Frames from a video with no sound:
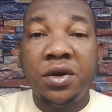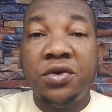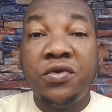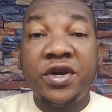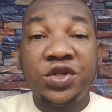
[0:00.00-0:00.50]

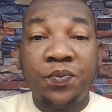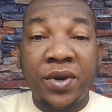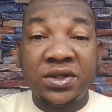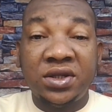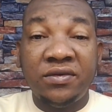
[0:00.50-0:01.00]

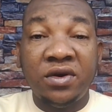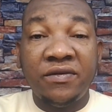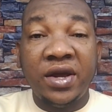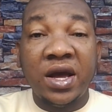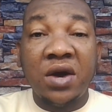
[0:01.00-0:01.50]
Irrespective of
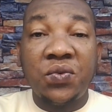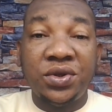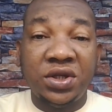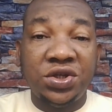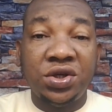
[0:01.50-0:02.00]
the
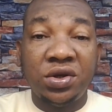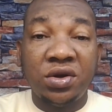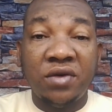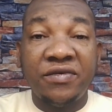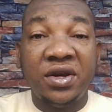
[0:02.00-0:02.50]
acquisition
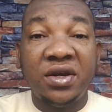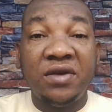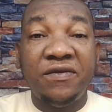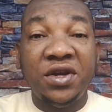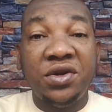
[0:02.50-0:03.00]
of the
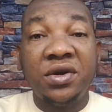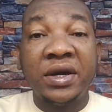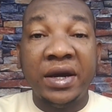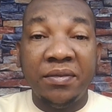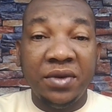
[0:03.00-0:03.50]
video
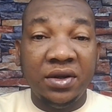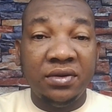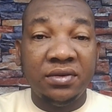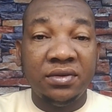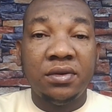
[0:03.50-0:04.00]

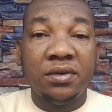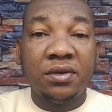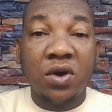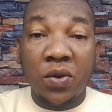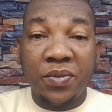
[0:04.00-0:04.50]
gaming
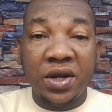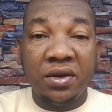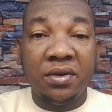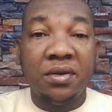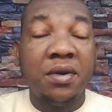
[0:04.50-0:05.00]

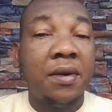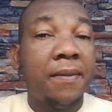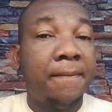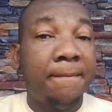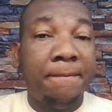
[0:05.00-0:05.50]
company
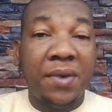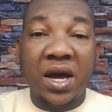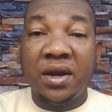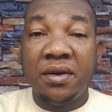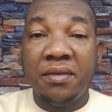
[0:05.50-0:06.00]

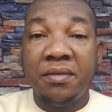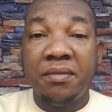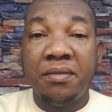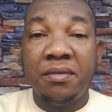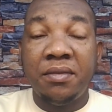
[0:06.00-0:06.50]
by
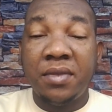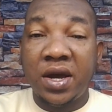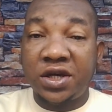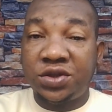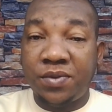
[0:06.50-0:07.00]

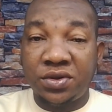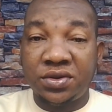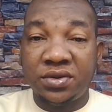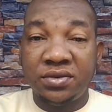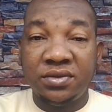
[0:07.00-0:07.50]

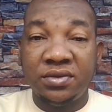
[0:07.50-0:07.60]
Xbox,